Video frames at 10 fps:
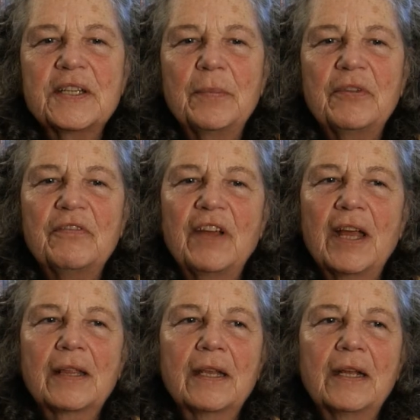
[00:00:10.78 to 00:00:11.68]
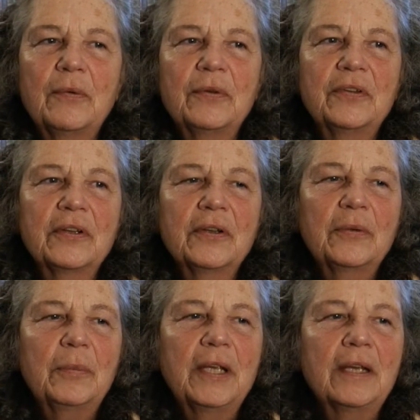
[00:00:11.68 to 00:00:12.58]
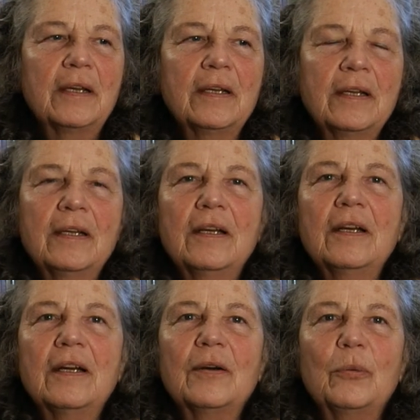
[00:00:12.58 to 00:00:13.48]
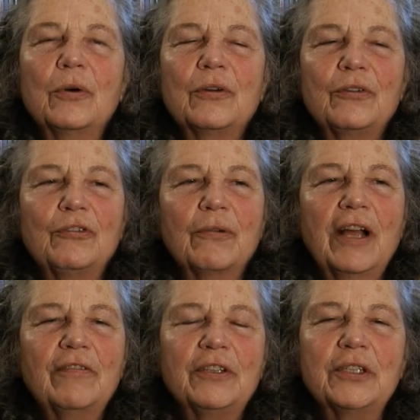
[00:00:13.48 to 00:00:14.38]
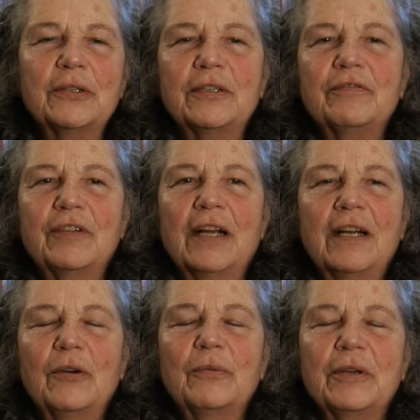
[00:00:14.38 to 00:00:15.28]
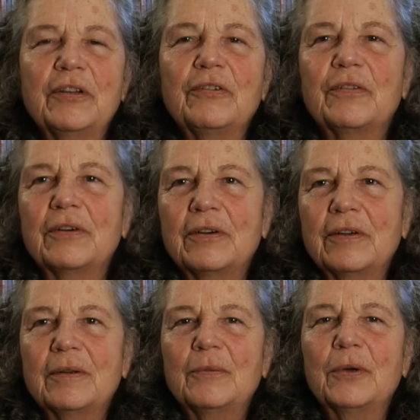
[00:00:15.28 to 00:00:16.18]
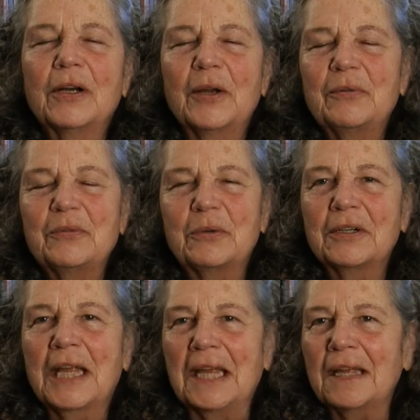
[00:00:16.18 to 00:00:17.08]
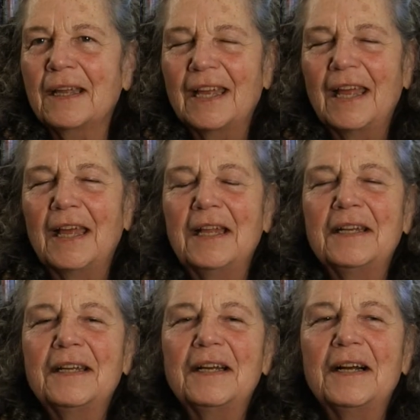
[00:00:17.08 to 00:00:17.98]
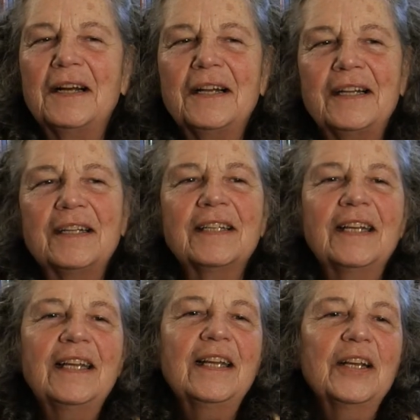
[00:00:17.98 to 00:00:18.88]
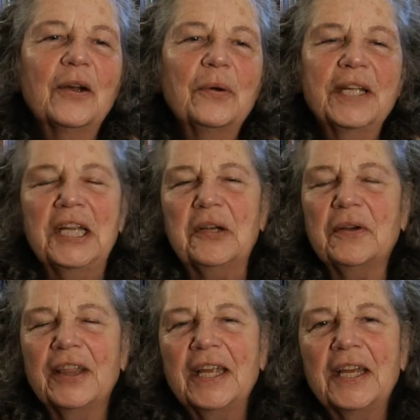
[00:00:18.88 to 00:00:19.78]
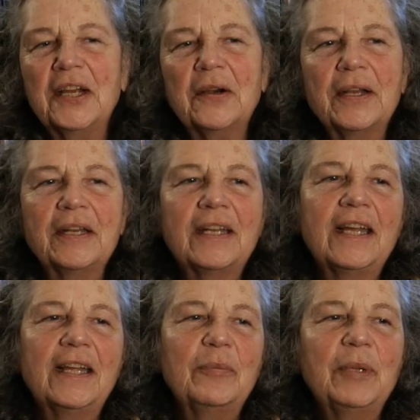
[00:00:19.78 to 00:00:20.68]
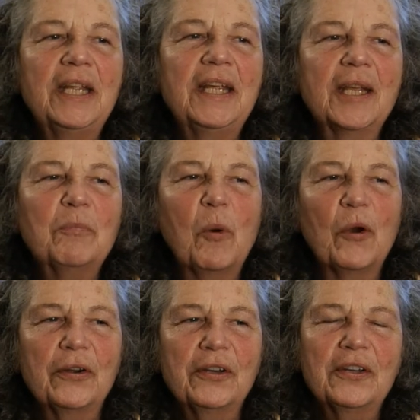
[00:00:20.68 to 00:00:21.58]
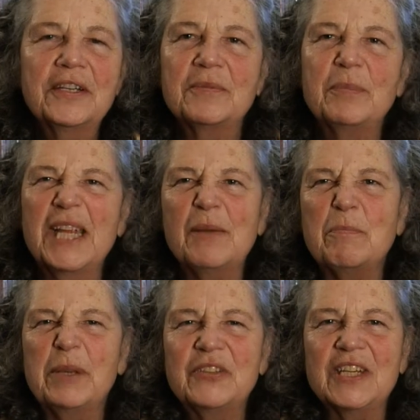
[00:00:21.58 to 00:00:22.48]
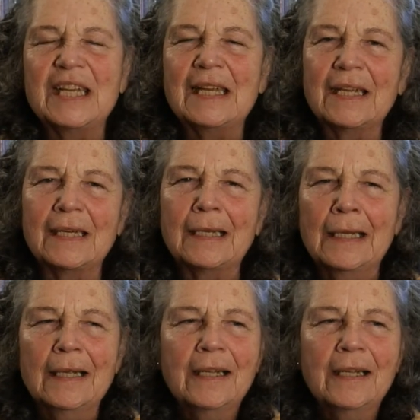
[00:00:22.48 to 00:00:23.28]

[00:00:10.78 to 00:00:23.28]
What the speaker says: accept the fact that I wasn't going to be a world traveler of outreach for where I was working and going here and there and being important and being busy and,